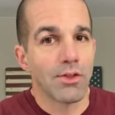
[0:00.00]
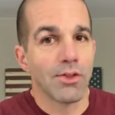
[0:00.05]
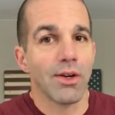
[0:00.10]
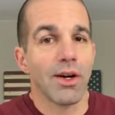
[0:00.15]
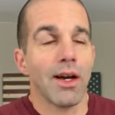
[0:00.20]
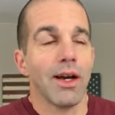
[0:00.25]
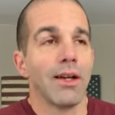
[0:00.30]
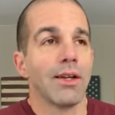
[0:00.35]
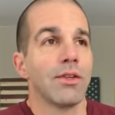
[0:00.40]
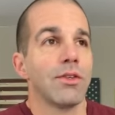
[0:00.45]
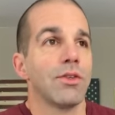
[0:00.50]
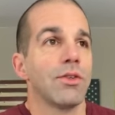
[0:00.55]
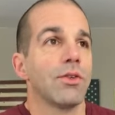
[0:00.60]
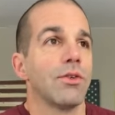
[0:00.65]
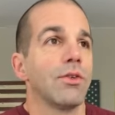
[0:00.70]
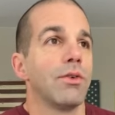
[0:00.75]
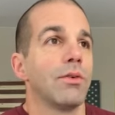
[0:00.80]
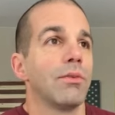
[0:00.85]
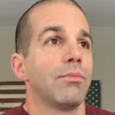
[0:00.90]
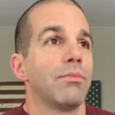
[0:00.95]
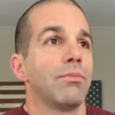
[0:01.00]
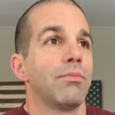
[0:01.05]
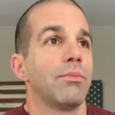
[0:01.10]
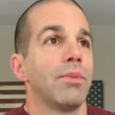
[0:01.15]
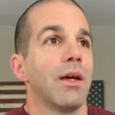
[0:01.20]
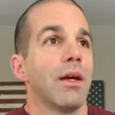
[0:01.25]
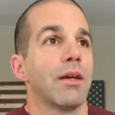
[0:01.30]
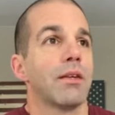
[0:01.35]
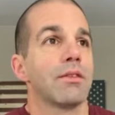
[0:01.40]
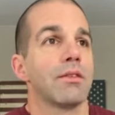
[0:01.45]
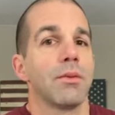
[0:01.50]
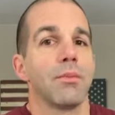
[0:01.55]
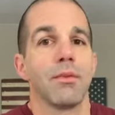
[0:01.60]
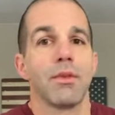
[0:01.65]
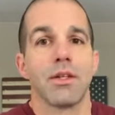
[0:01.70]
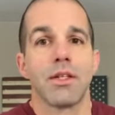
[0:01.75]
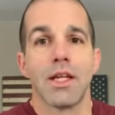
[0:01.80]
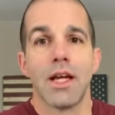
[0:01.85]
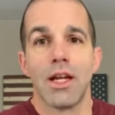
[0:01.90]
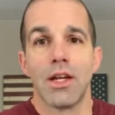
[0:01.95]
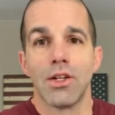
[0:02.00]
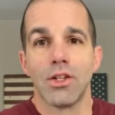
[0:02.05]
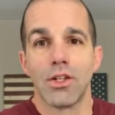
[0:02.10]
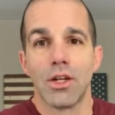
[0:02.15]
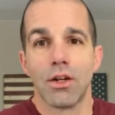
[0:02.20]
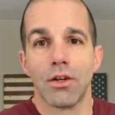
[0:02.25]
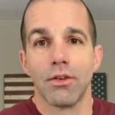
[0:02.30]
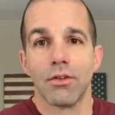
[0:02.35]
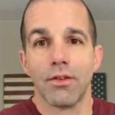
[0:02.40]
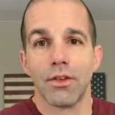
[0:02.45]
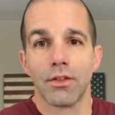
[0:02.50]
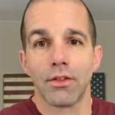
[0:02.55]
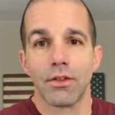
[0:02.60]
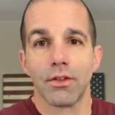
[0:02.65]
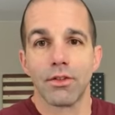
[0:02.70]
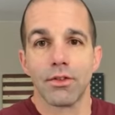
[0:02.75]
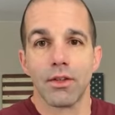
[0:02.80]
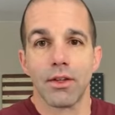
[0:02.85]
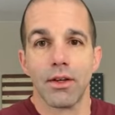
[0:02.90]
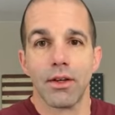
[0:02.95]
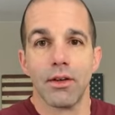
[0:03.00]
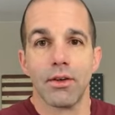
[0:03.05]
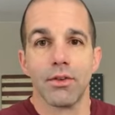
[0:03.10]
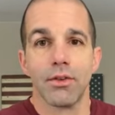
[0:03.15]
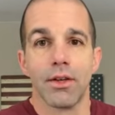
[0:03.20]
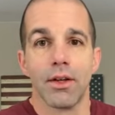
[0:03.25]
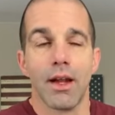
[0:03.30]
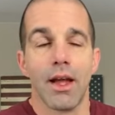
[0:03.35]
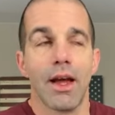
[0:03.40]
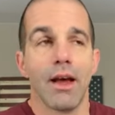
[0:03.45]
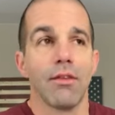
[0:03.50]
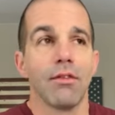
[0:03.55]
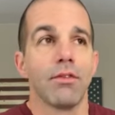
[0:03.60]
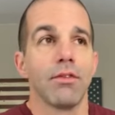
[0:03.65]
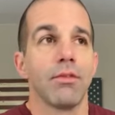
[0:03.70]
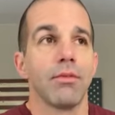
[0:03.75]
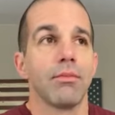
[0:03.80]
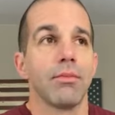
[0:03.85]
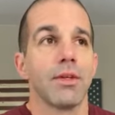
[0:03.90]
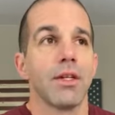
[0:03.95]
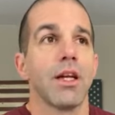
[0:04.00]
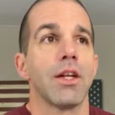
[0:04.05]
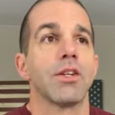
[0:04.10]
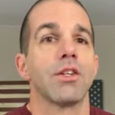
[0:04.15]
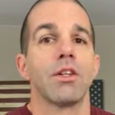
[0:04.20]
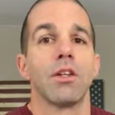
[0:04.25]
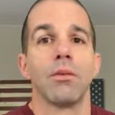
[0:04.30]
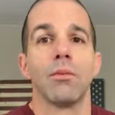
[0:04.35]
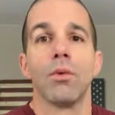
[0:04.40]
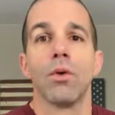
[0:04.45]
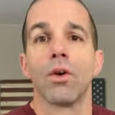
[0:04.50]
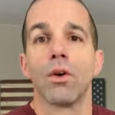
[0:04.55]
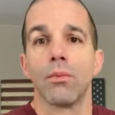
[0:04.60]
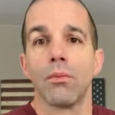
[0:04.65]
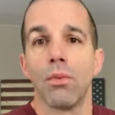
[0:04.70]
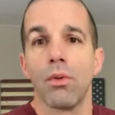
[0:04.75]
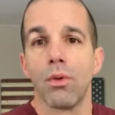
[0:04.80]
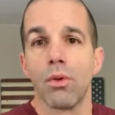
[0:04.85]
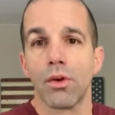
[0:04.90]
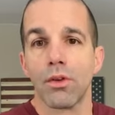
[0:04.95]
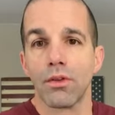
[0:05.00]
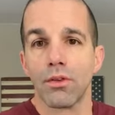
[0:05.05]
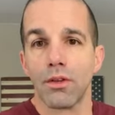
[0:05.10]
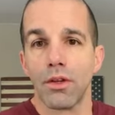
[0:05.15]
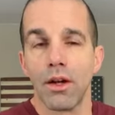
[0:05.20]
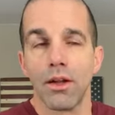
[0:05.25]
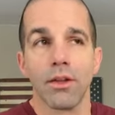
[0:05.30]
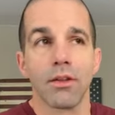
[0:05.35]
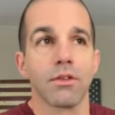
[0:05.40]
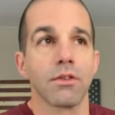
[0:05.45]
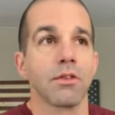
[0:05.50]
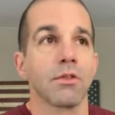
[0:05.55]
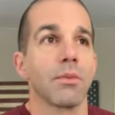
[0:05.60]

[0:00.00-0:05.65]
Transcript: trying to pick some of the 10 general physical skills that have potentially more importance than others,